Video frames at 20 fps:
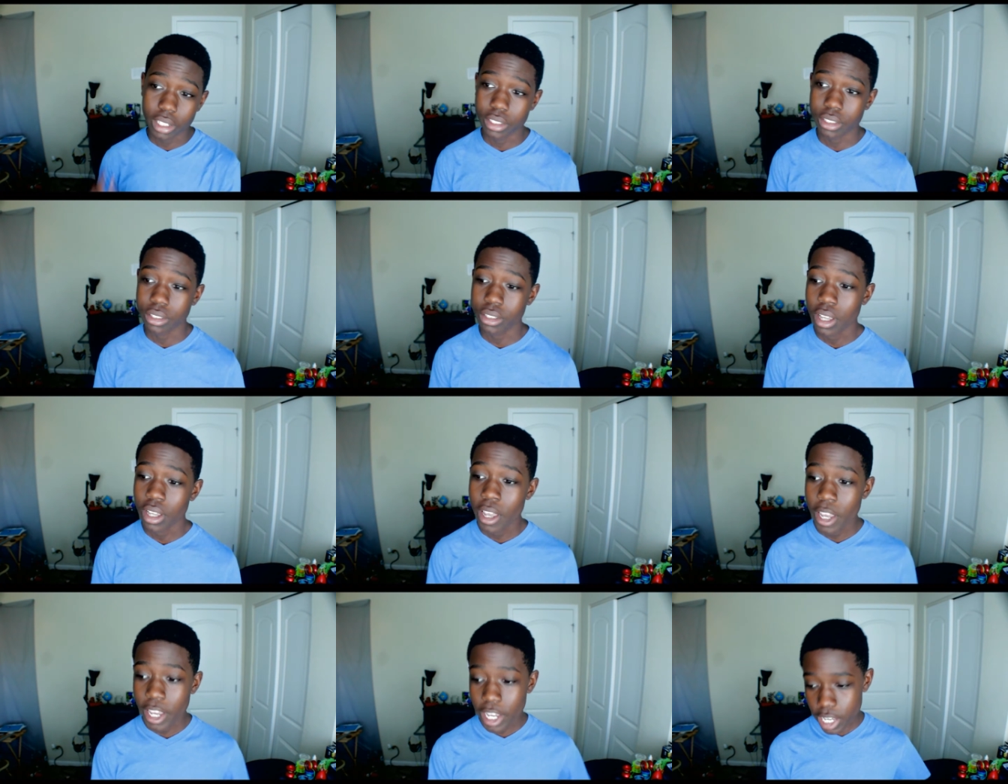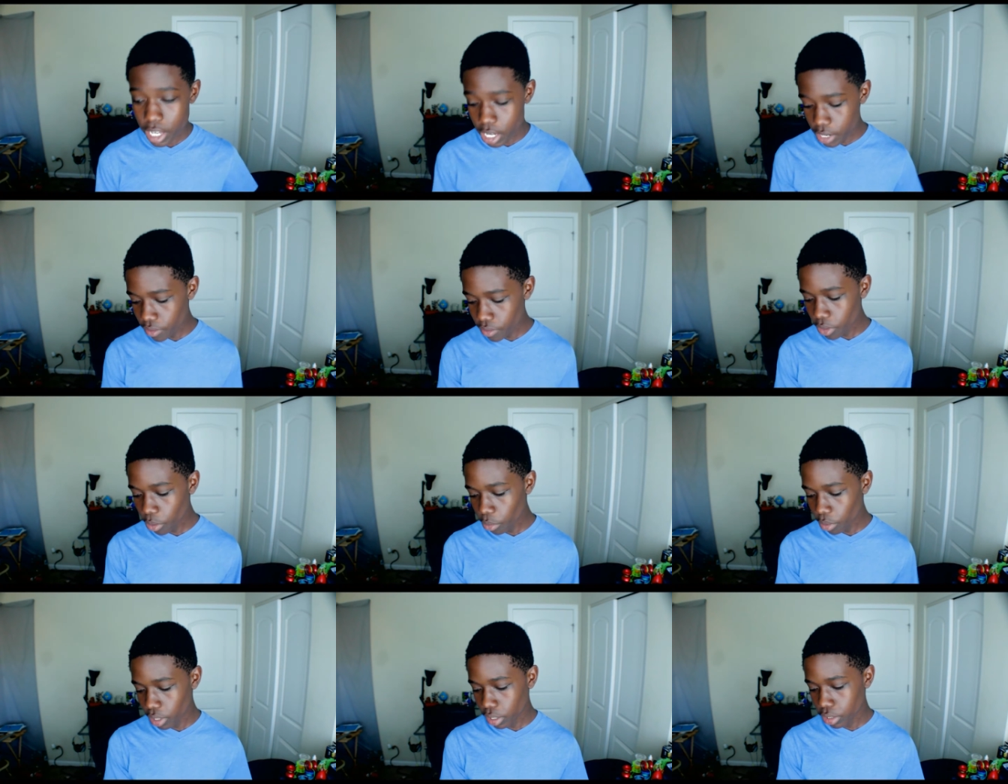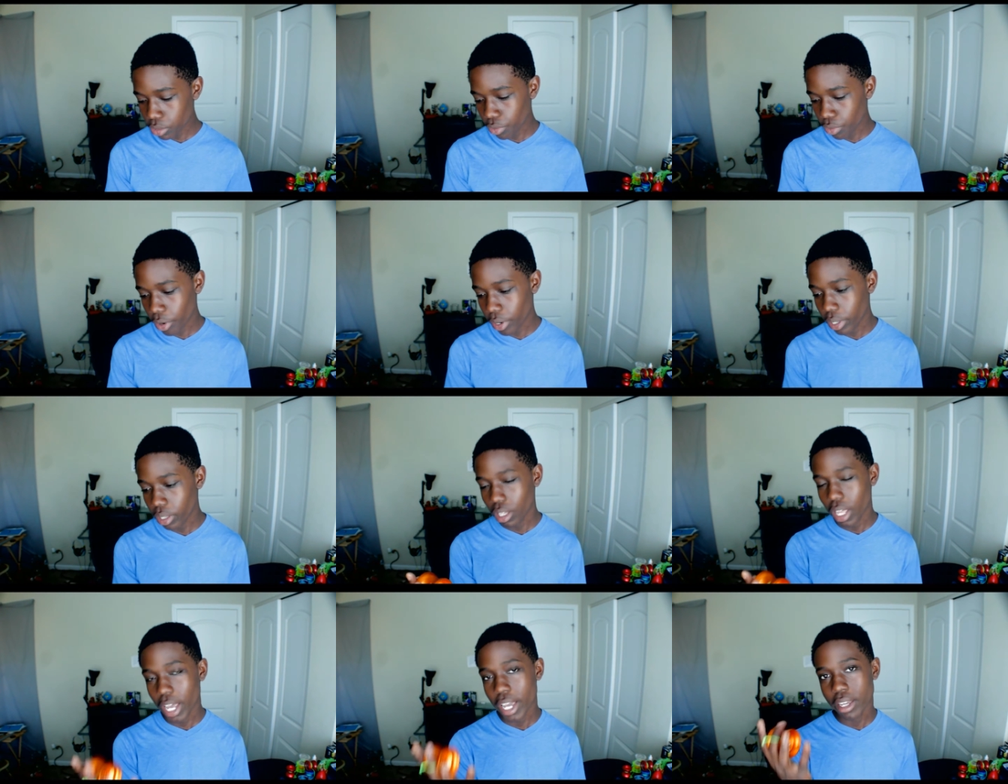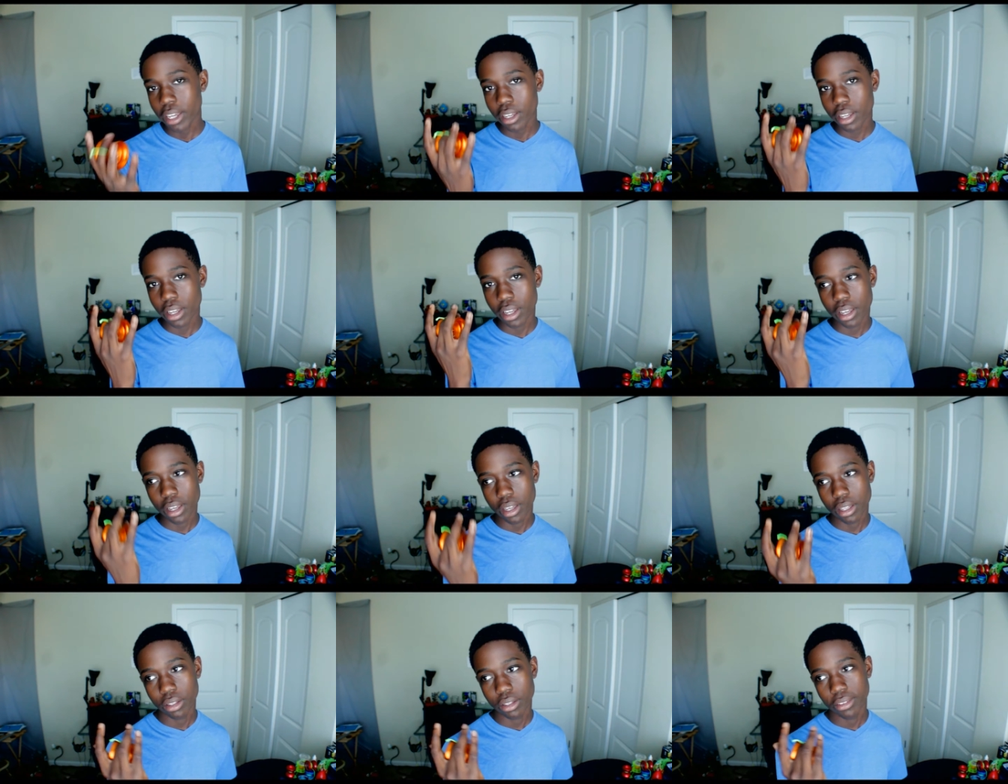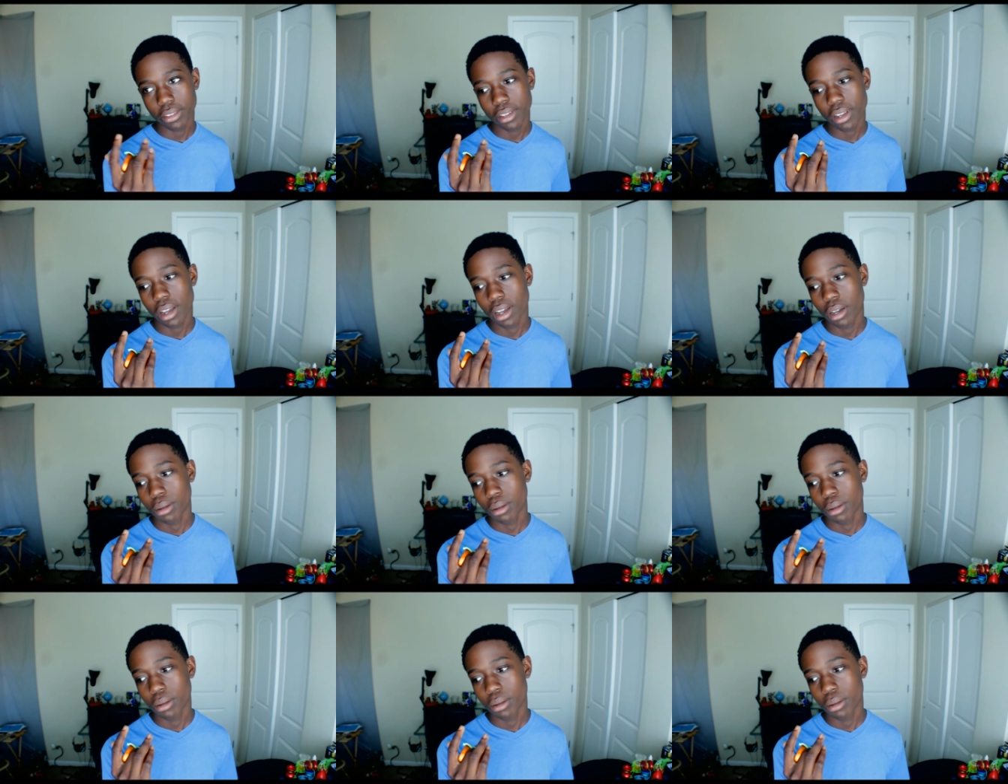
It's, even though it is very light and